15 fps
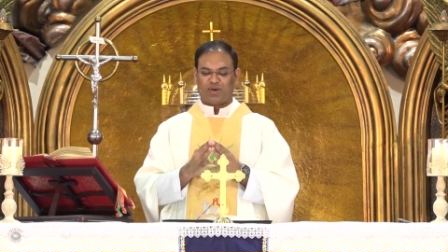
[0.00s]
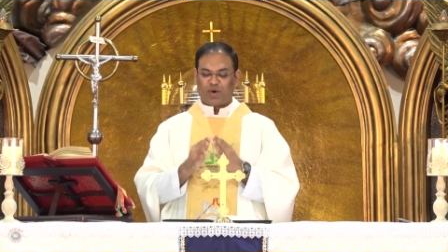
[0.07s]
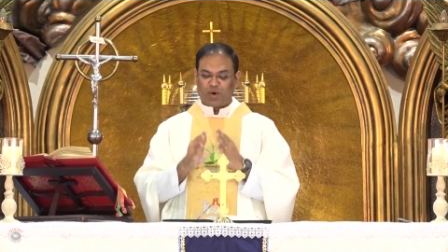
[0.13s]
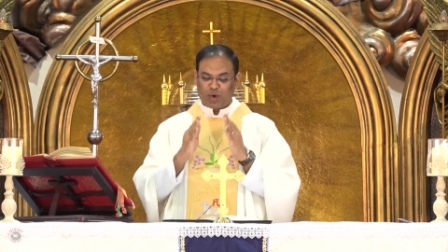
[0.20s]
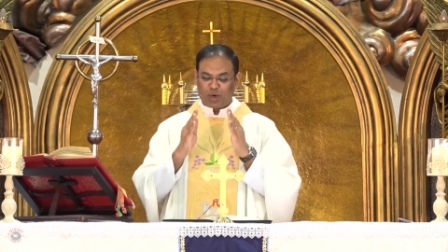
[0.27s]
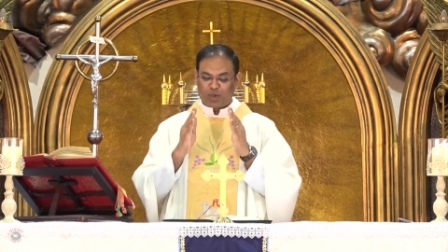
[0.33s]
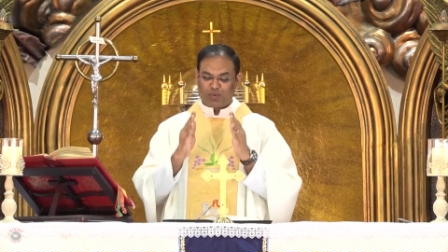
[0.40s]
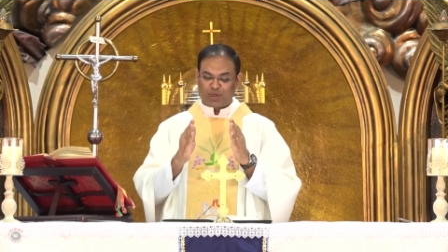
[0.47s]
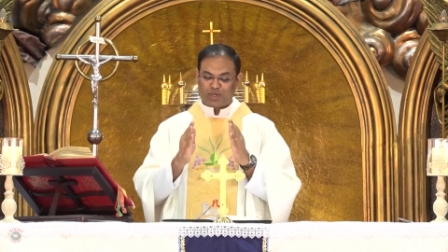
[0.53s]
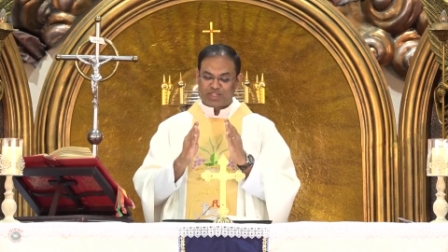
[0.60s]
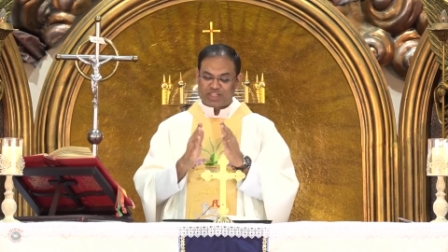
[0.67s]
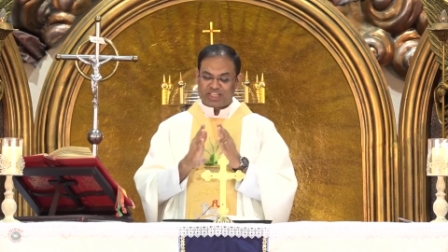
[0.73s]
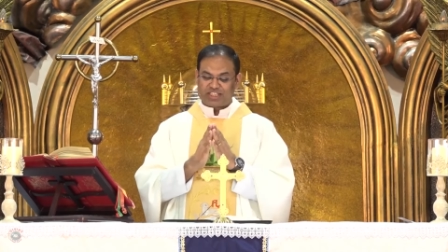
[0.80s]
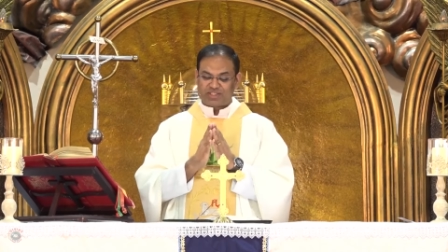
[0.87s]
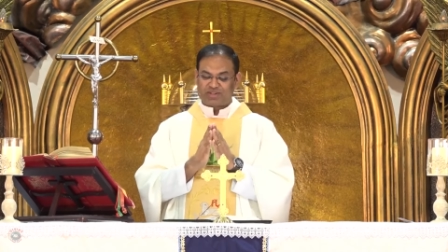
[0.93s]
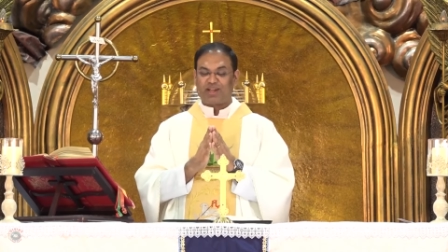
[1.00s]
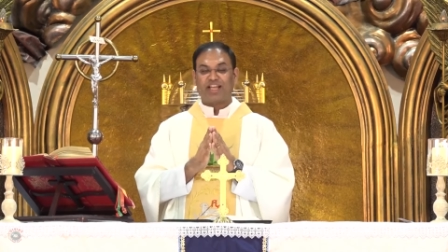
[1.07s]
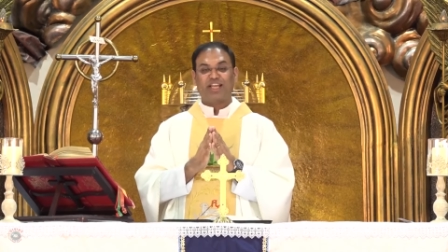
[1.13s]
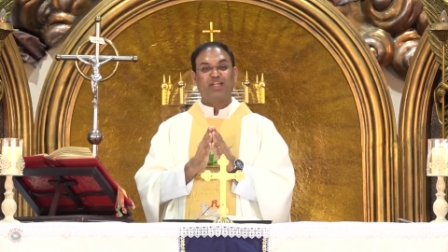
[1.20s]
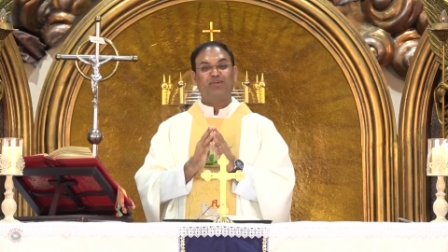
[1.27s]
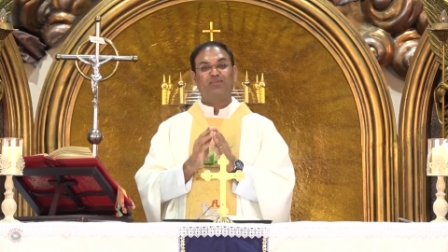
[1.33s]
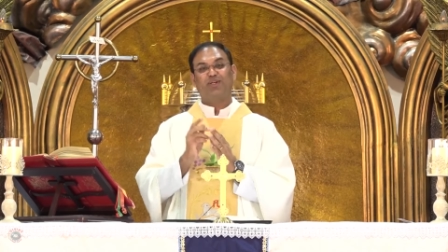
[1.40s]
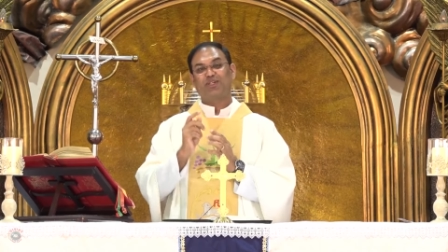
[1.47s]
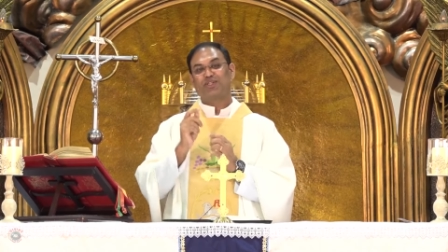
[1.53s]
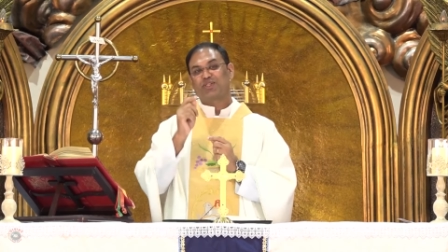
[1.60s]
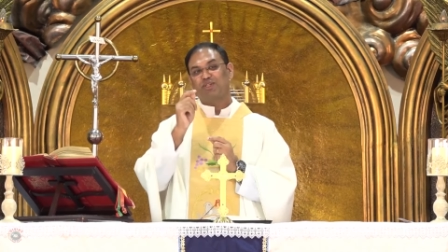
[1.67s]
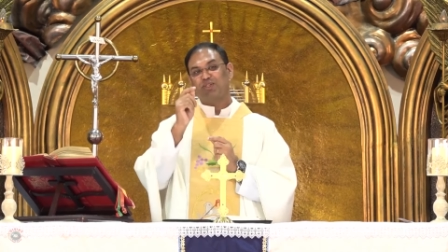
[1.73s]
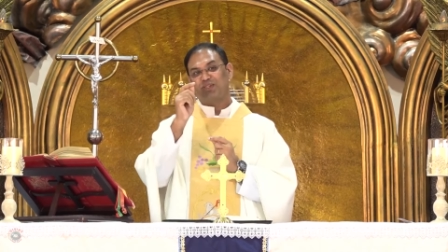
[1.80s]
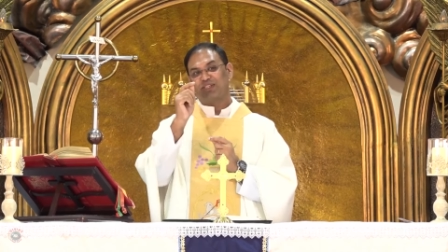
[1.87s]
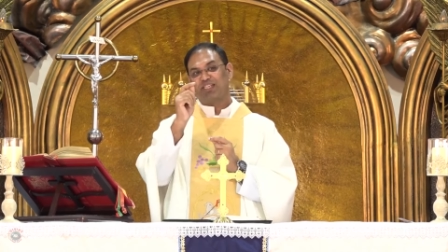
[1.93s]
All what she tried
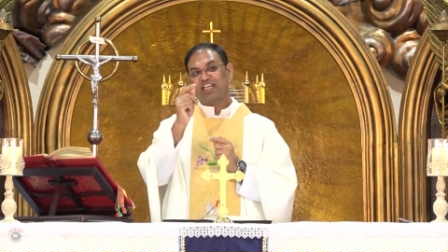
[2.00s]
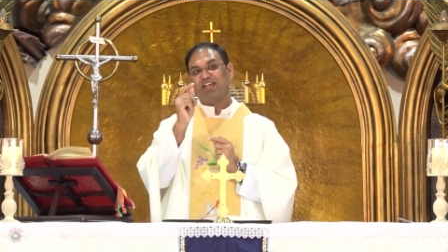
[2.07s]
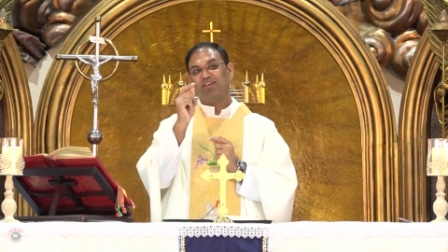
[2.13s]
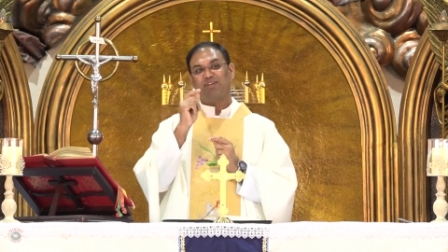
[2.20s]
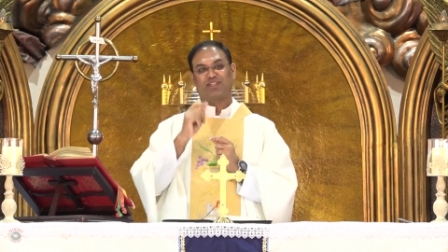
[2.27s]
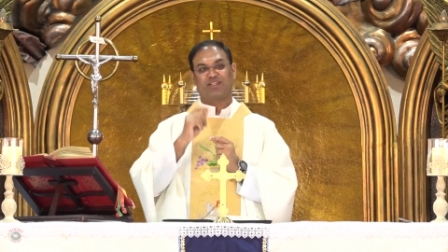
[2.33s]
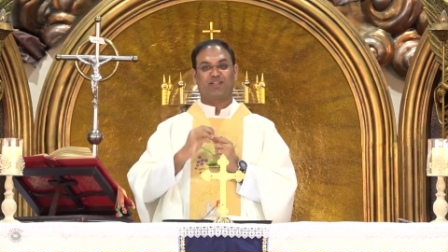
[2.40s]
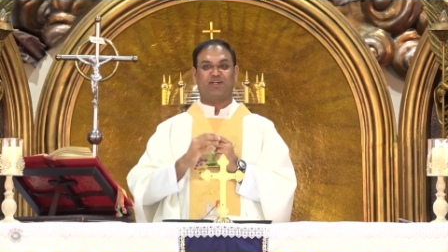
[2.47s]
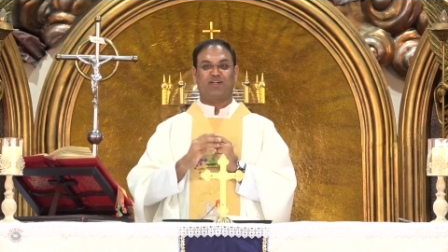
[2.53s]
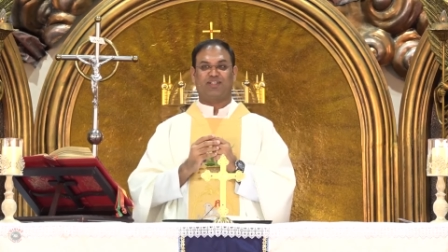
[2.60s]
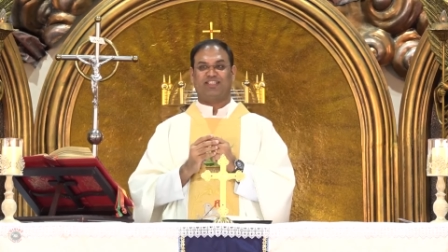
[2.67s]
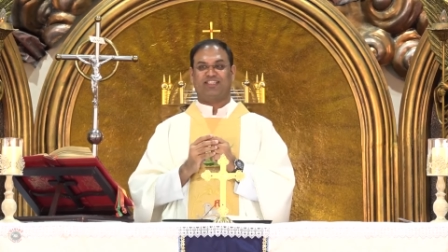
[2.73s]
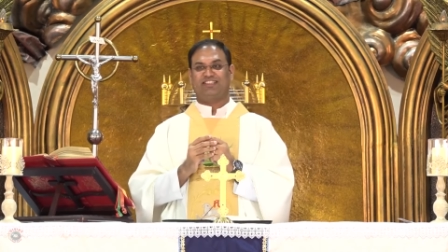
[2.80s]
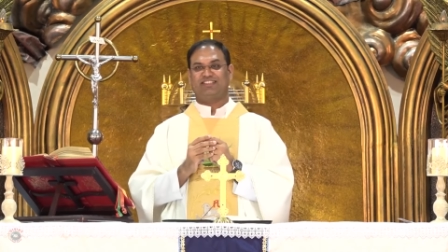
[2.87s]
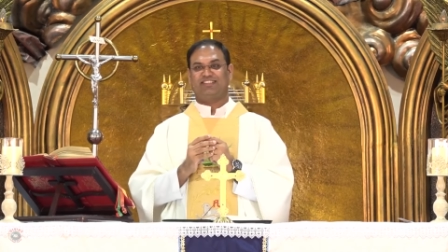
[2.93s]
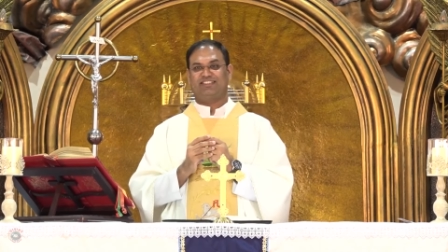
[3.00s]
was to stay with God.